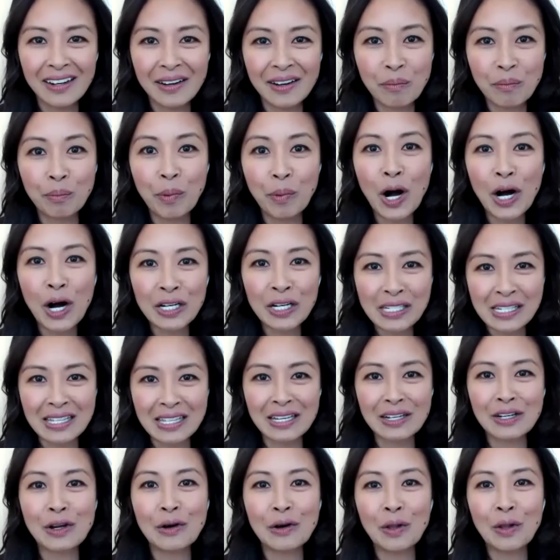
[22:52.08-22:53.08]
boss
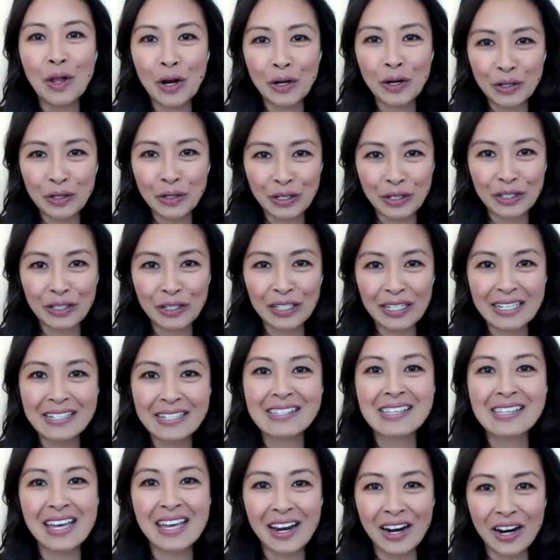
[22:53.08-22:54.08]
that no longer
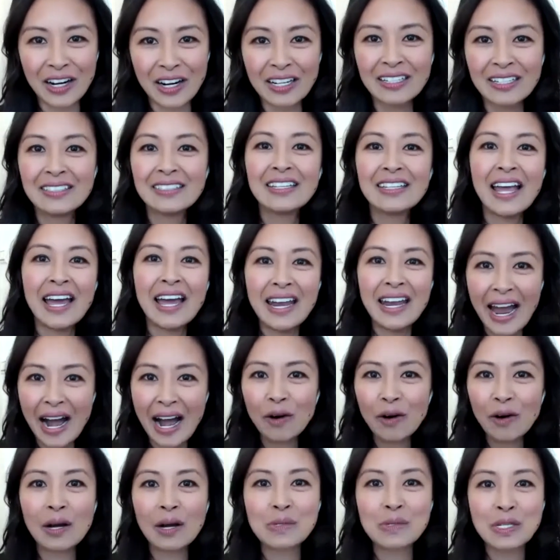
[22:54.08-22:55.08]
is there, and now
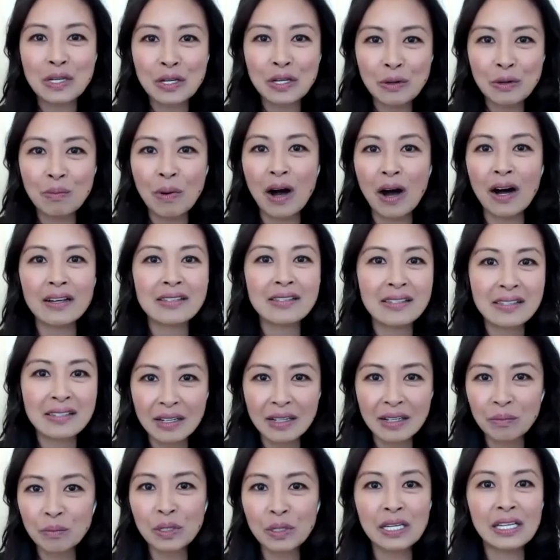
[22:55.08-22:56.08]
comes a new boss,
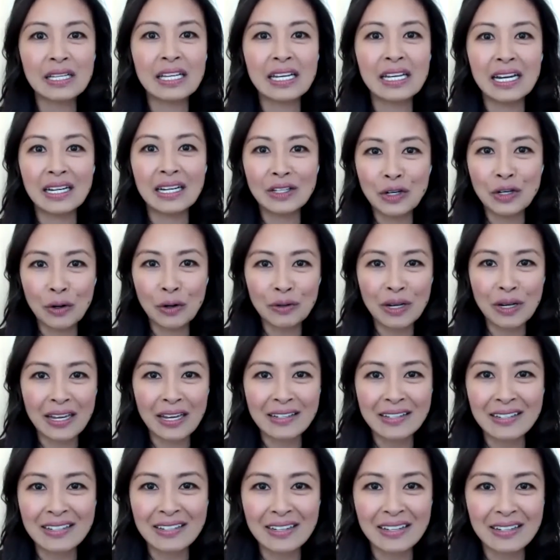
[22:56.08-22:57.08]
completely unknown
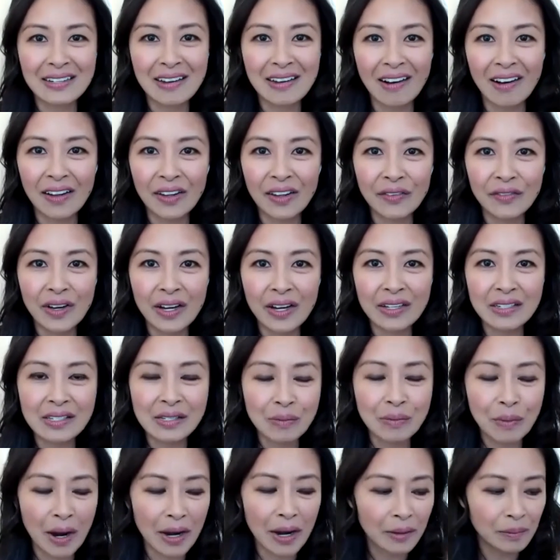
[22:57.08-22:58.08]
entity to all of us,
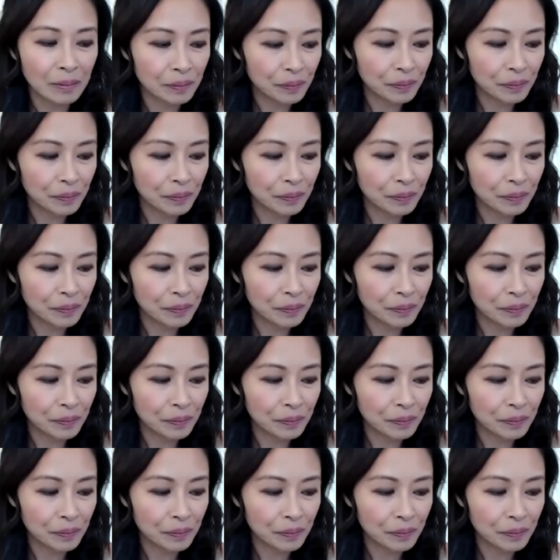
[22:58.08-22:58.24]
right?